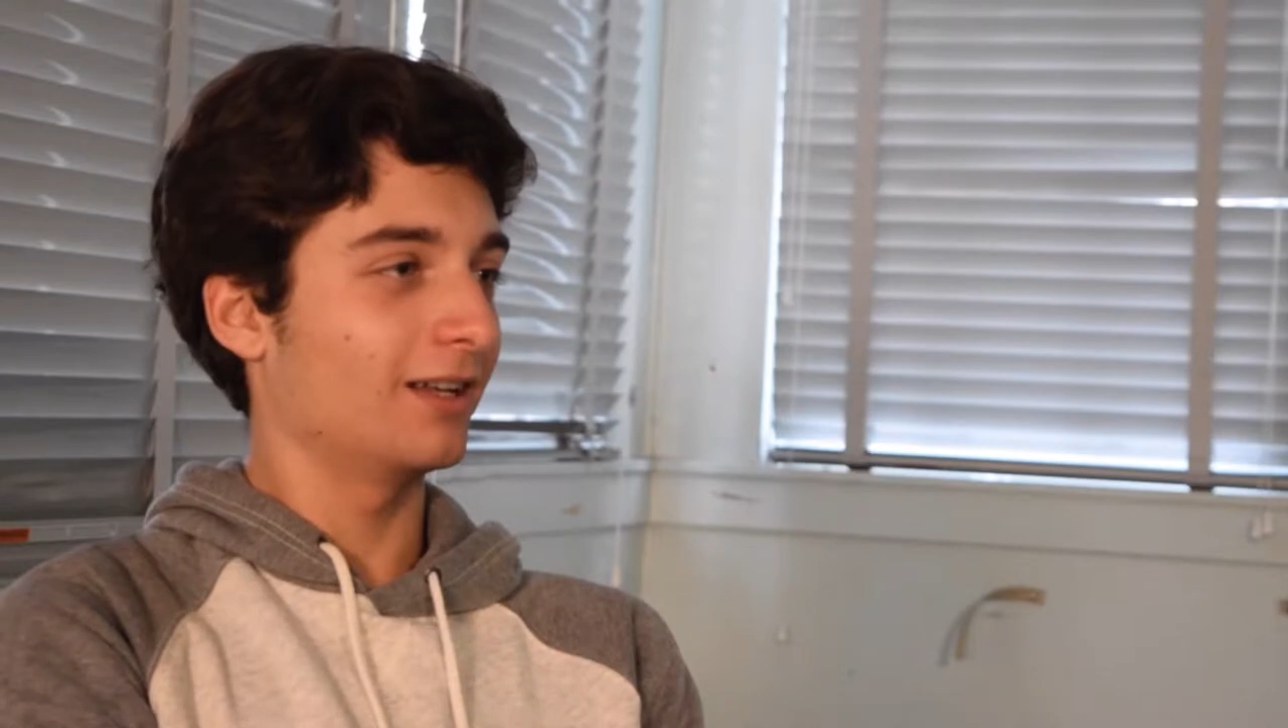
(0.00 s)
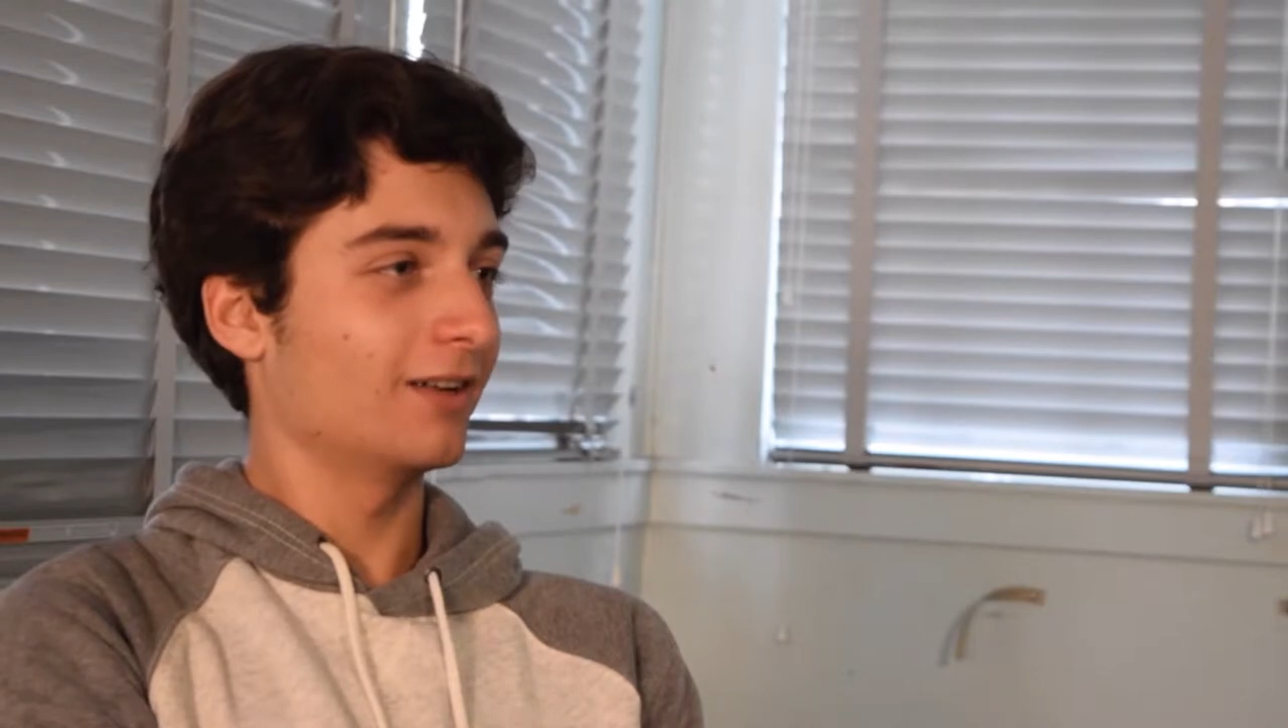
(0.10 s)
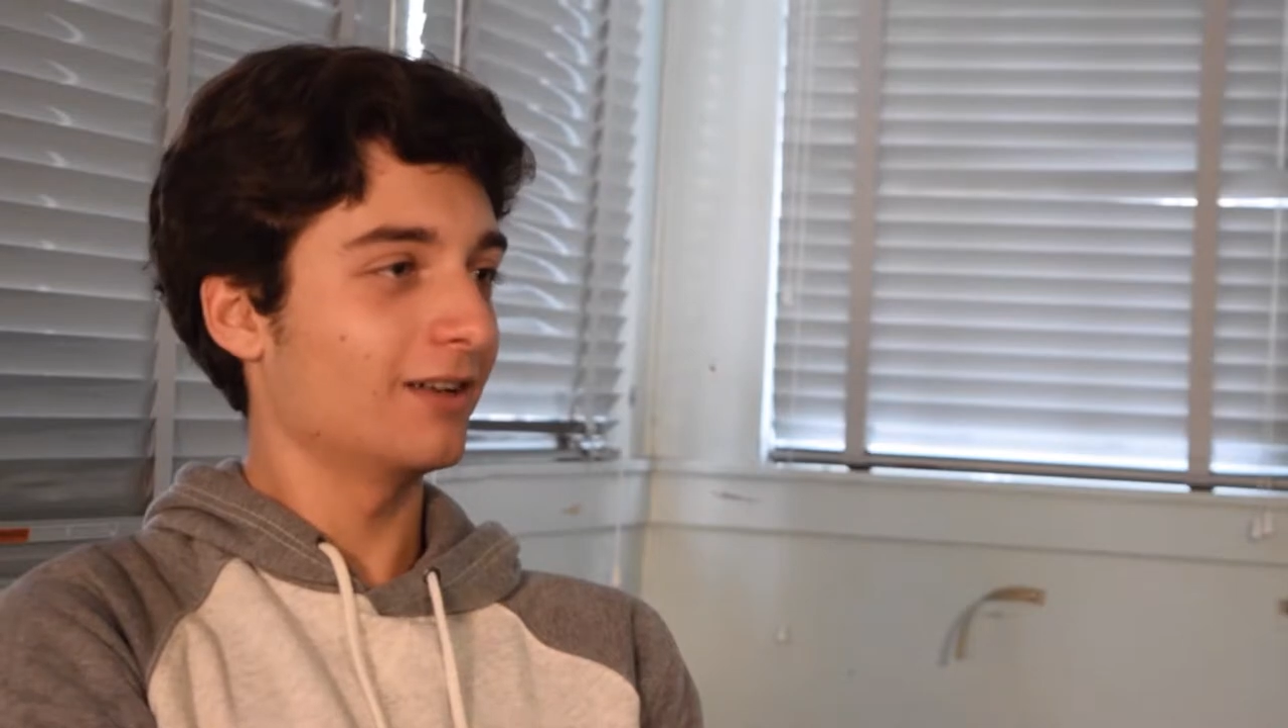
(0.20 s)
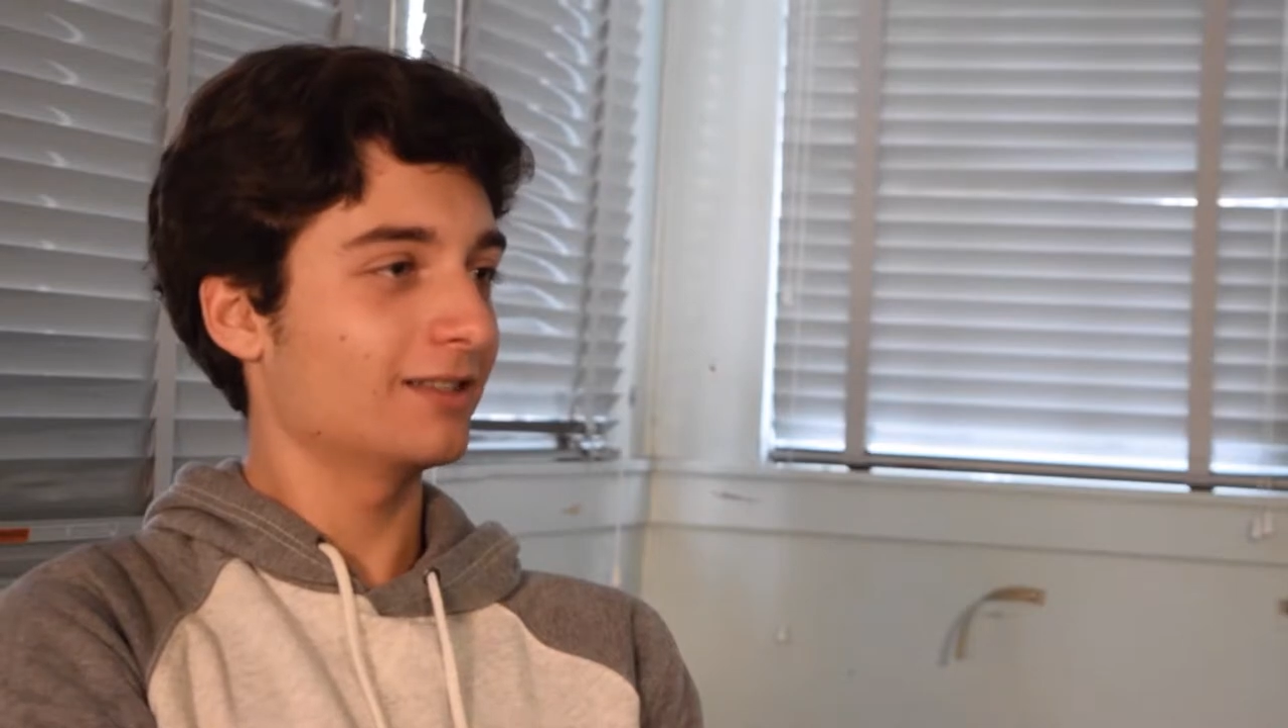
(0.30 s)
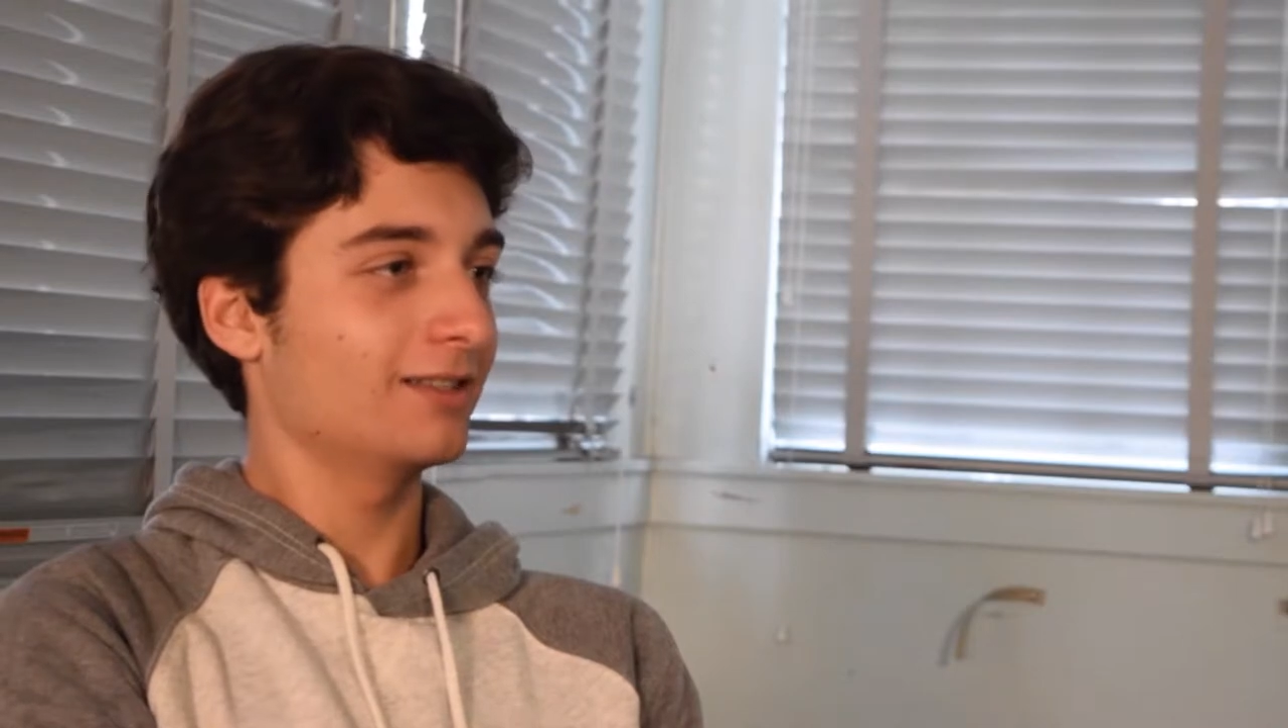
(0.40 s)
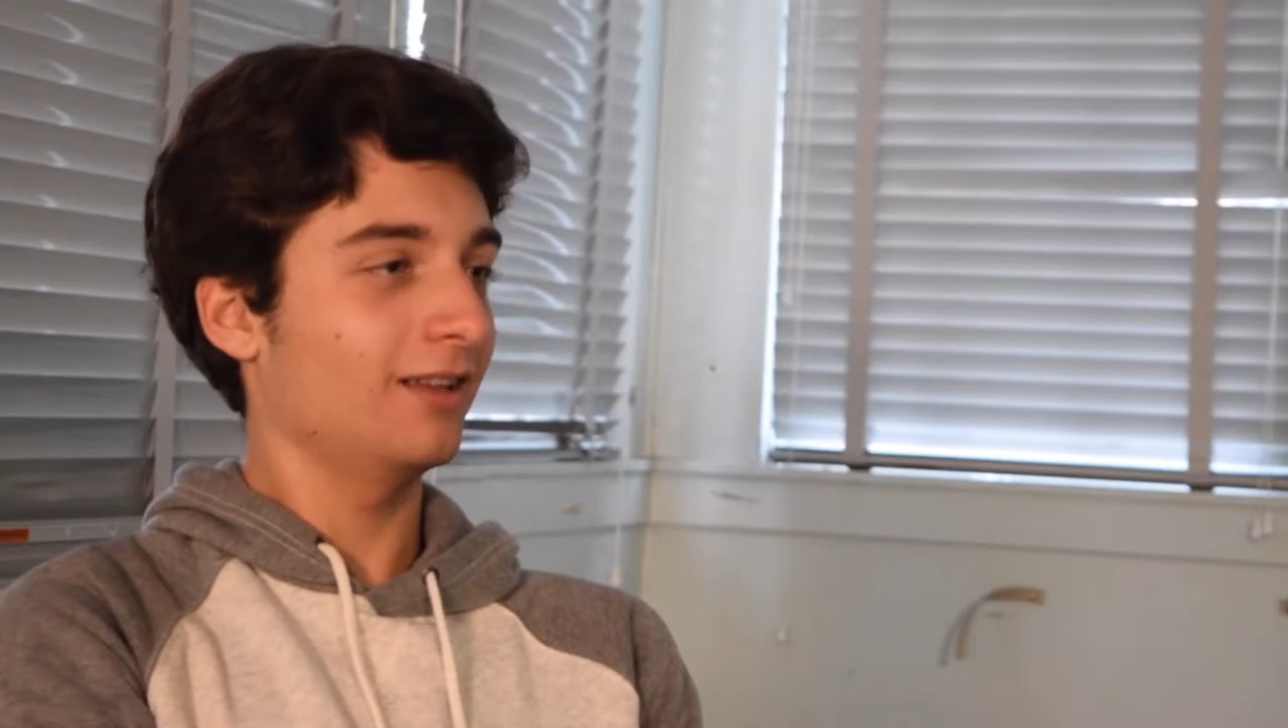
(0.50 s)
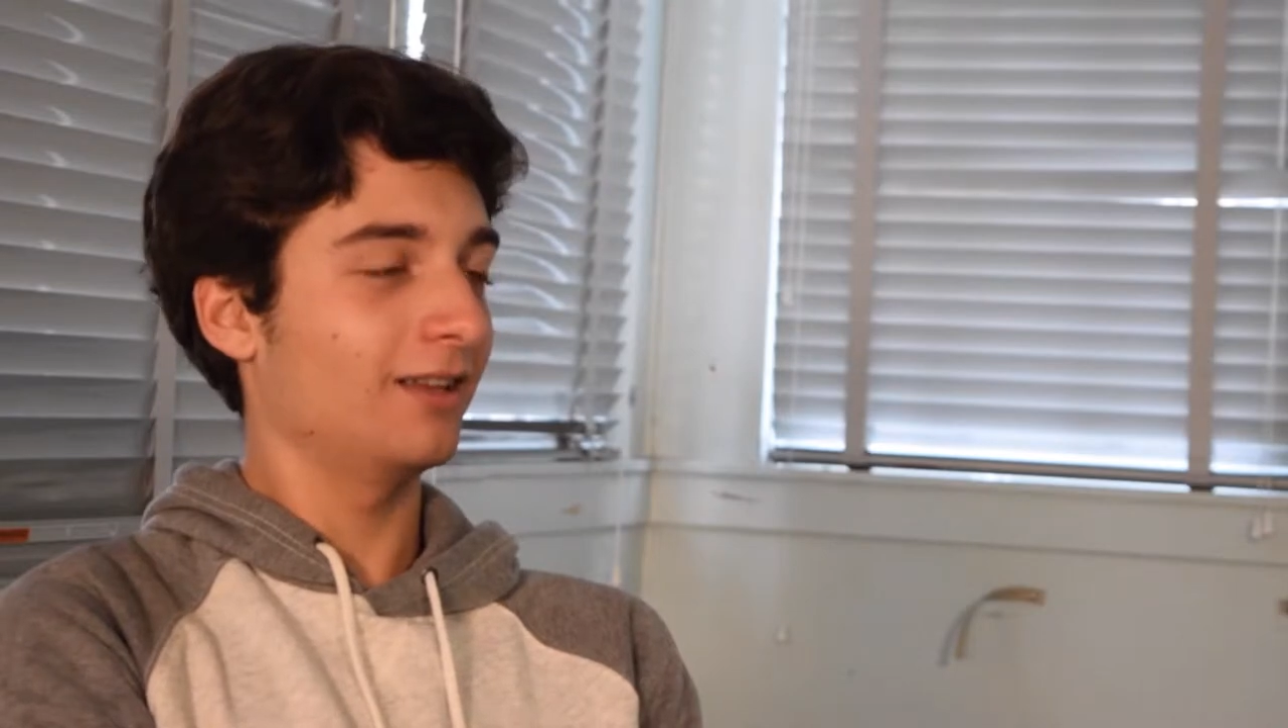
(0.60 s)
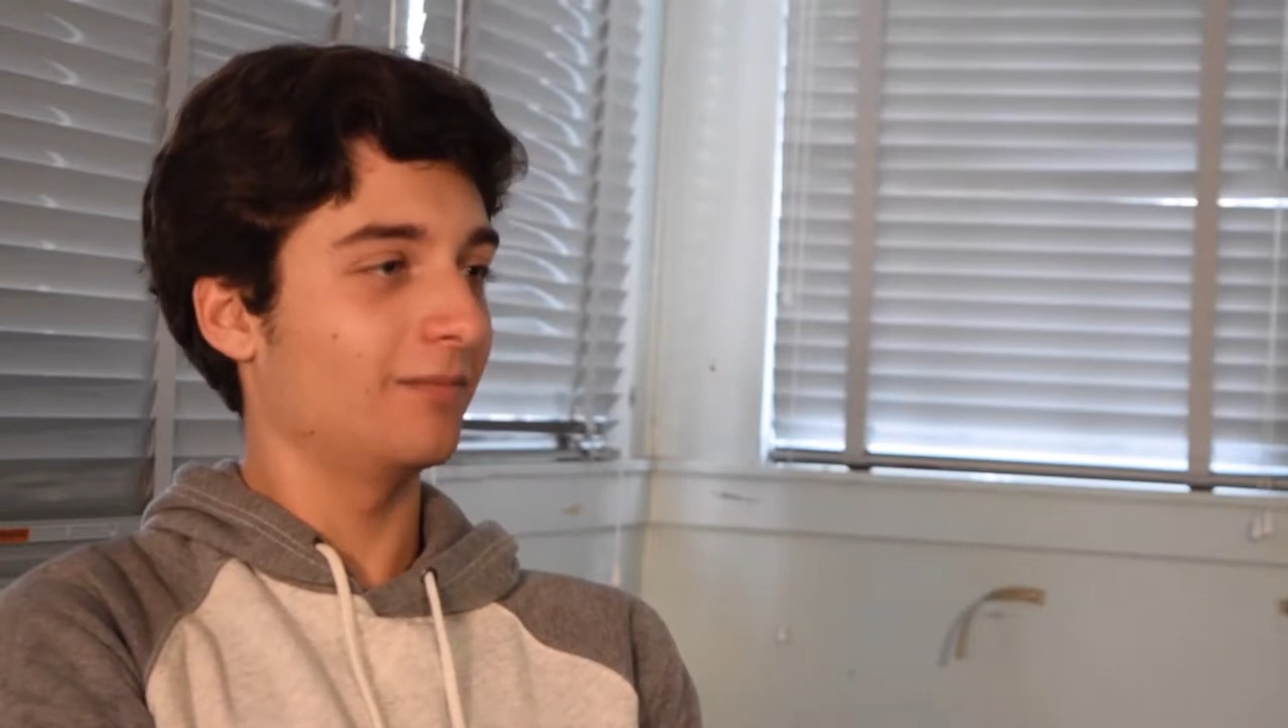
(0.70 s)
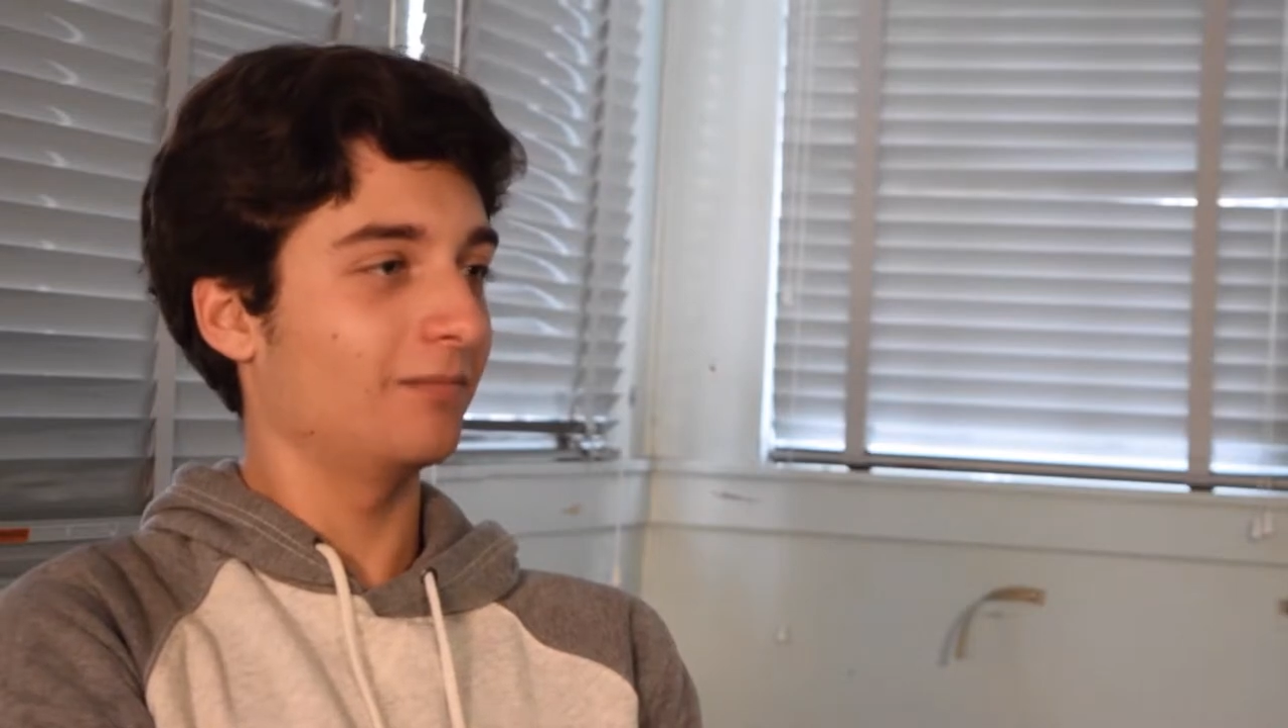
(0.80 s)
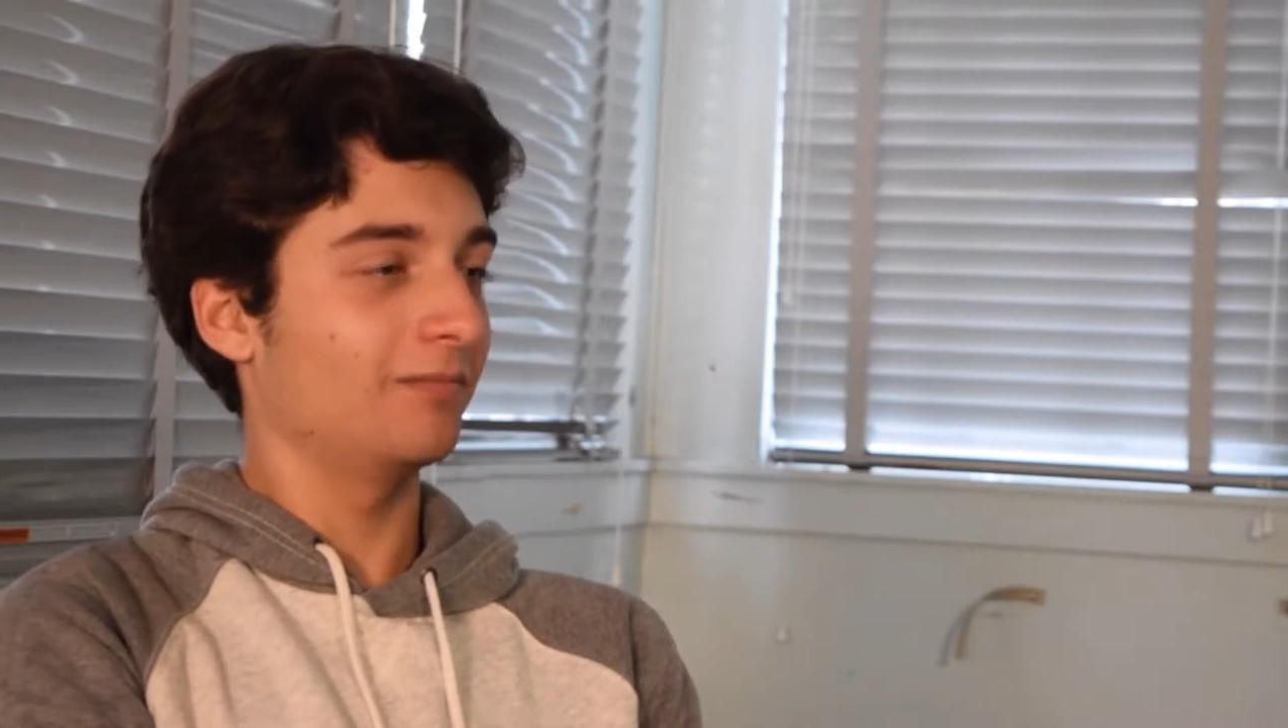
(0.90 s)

constantly,